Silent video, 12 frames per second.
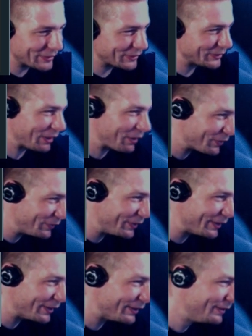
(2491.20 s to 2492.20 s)
there's nothing
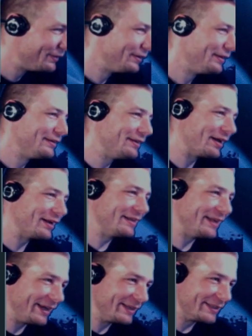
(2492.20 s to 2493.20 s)
there, not a
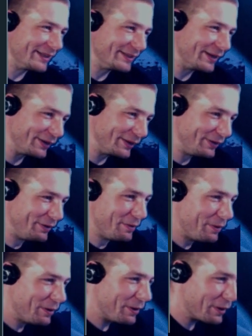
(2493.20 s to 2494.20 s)
dang thing there.
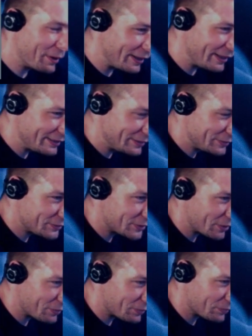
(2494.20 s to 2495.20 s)
All right,
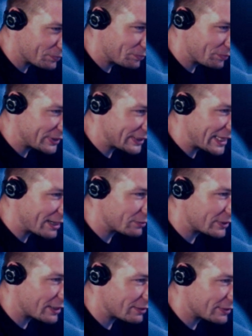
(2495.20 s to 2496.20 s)
so but
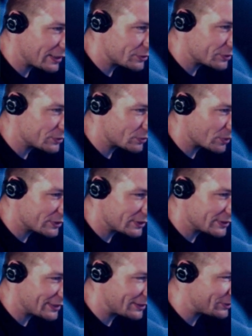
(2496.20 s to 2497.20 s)
that's your
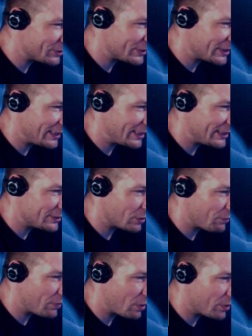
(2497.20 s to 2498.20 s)
sources, that's your seed, and so
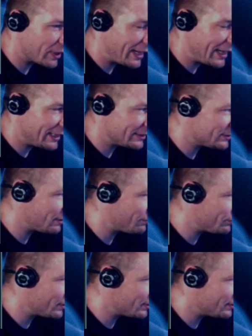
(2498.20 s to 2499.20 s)
if I want to add stuff
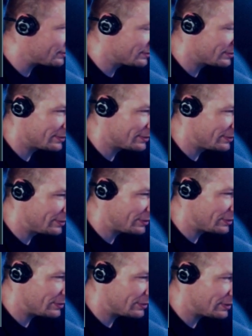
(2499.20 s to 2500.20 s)
to,
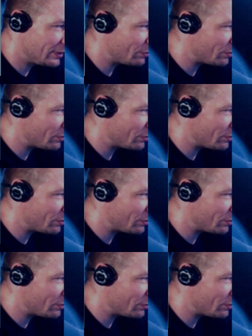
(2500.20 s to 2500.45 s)
you